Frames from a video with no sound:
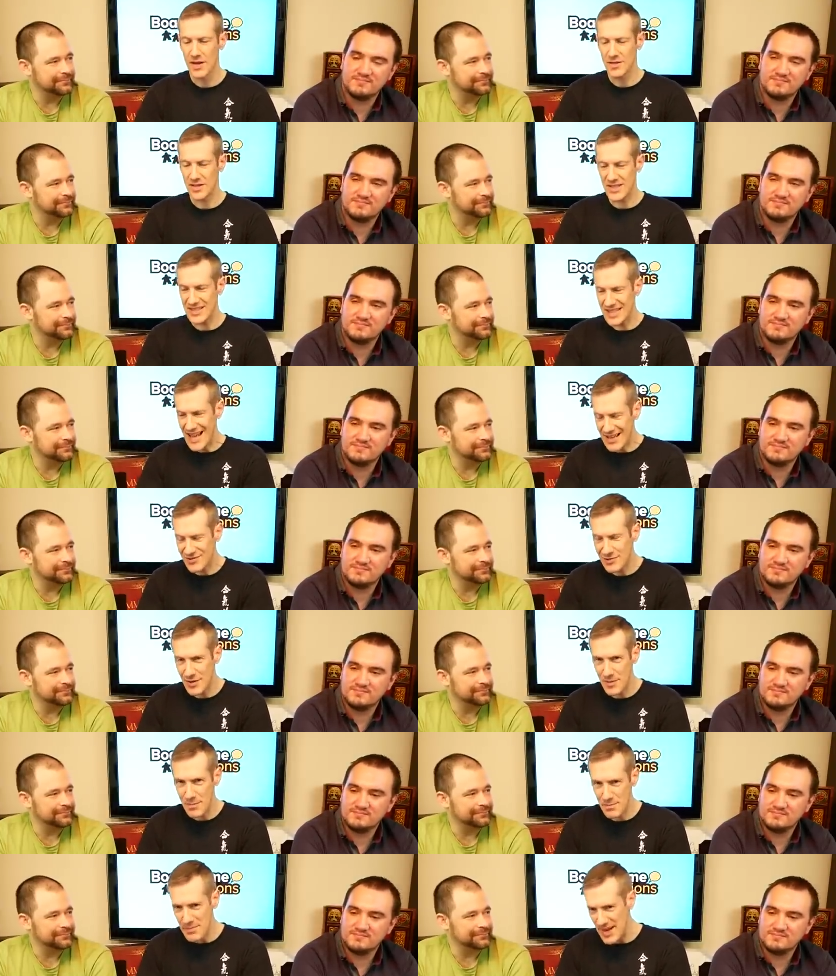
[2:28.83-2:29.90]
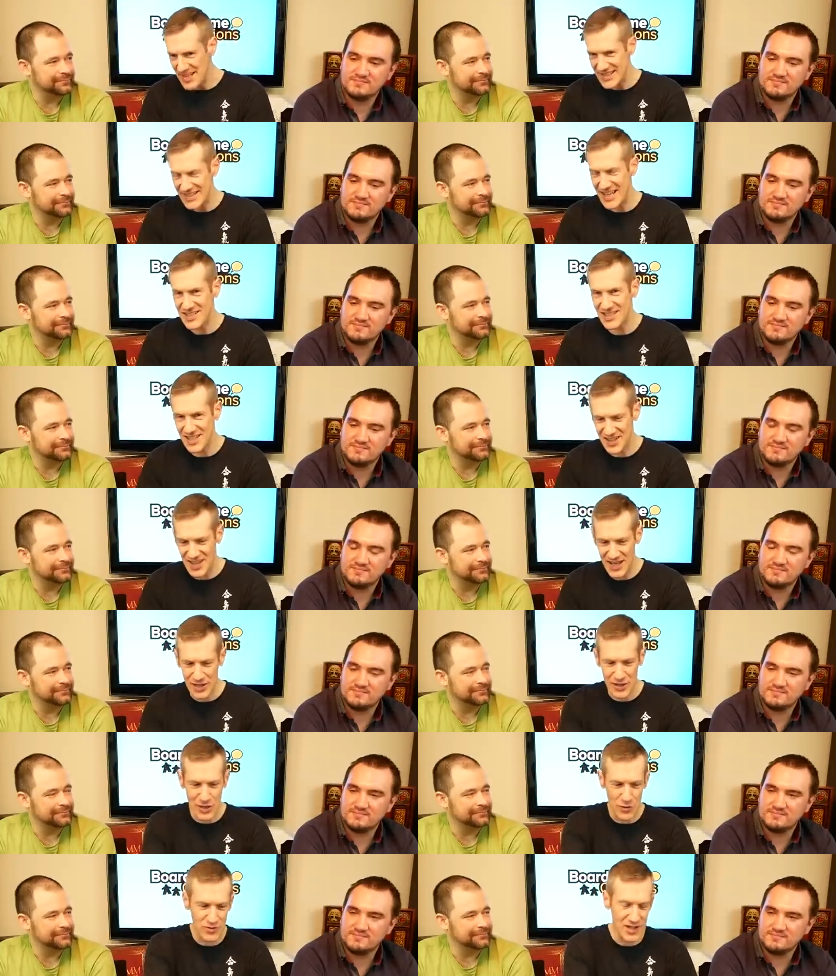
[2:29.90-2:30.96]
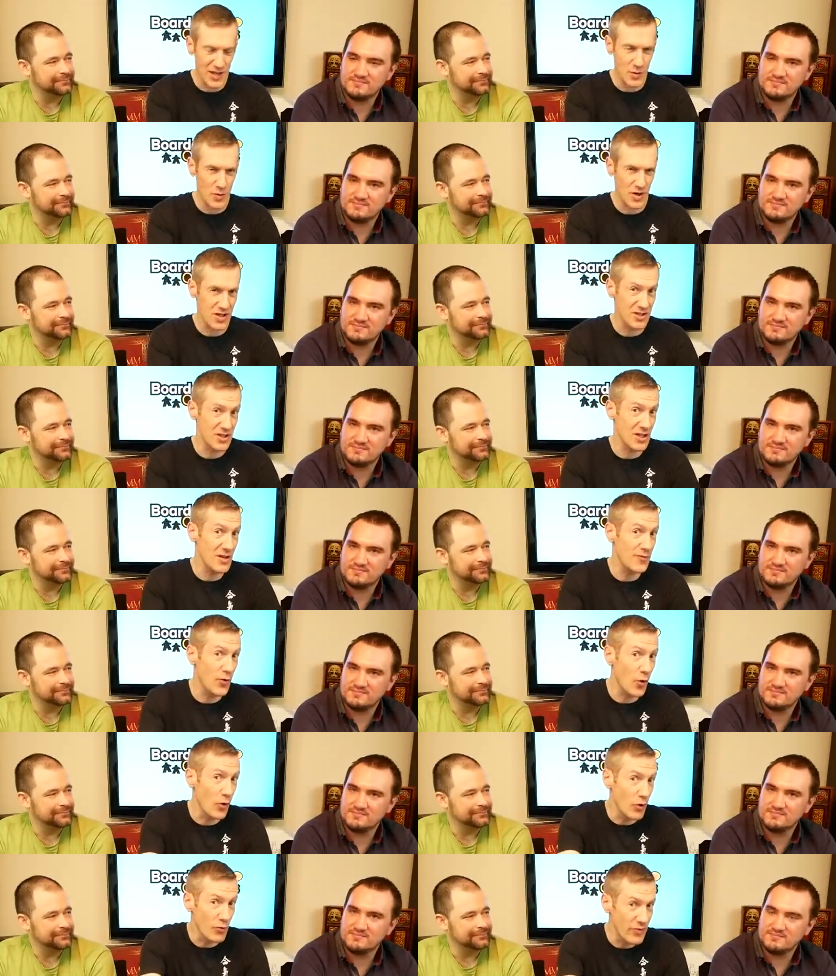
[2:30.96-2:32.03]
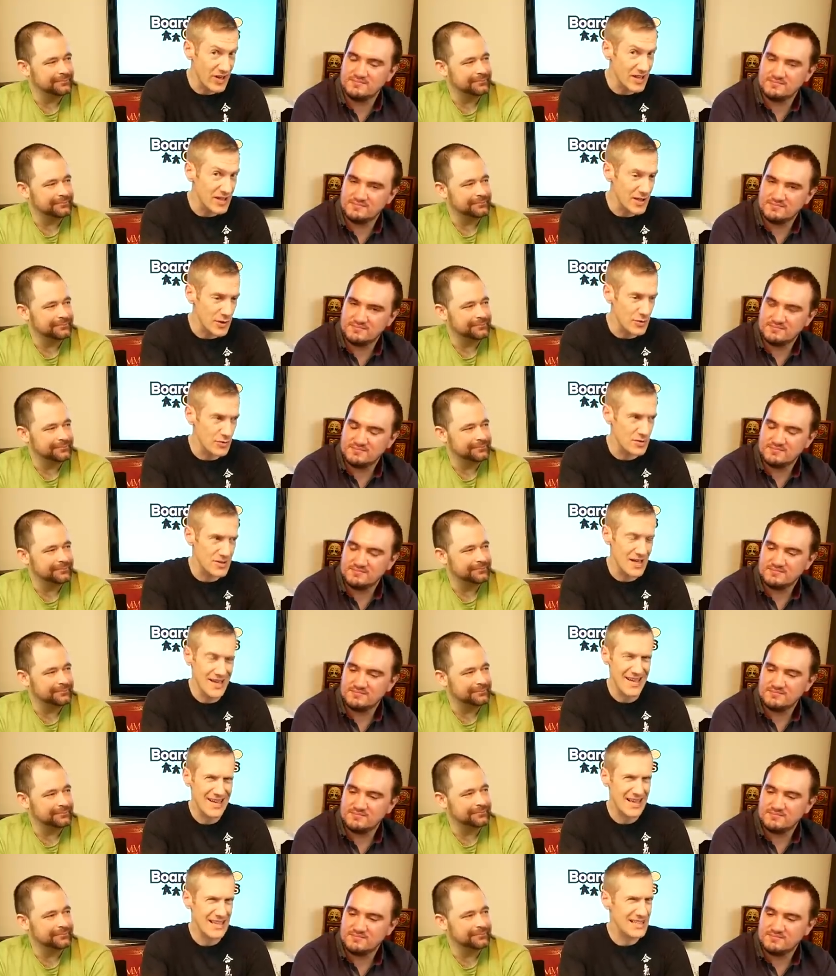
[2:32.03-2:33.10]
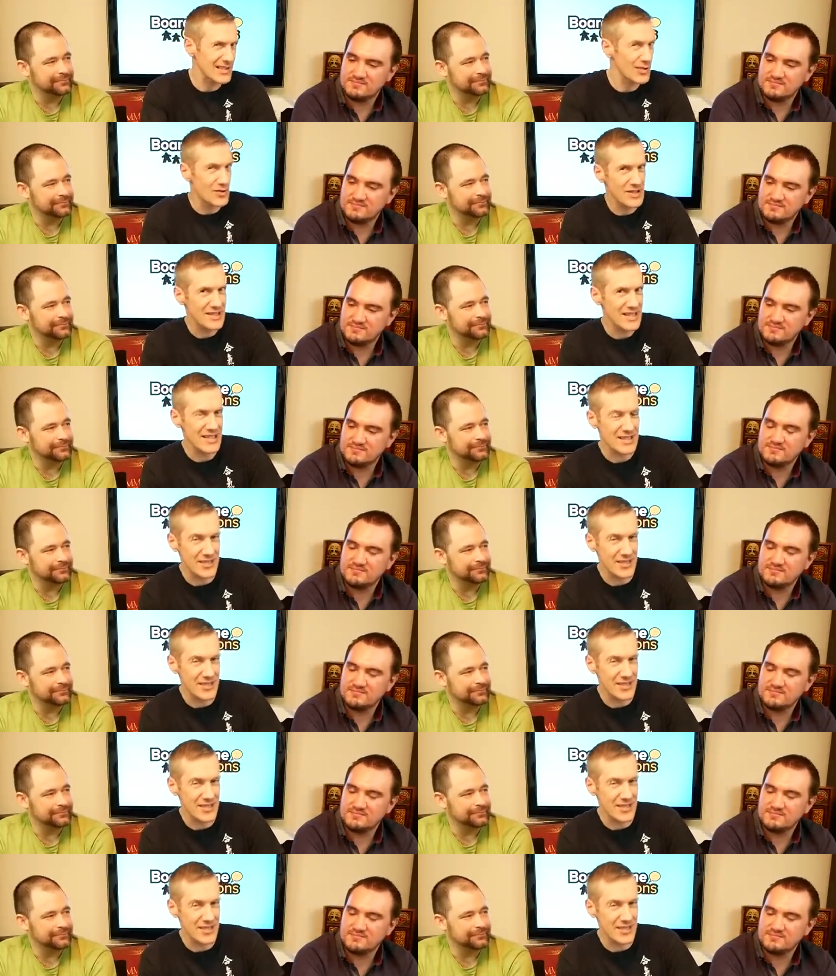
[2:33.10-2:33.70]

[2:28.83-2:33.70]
Speaker 1: So this extra meditation thing, using your workers that you've already used, as long as they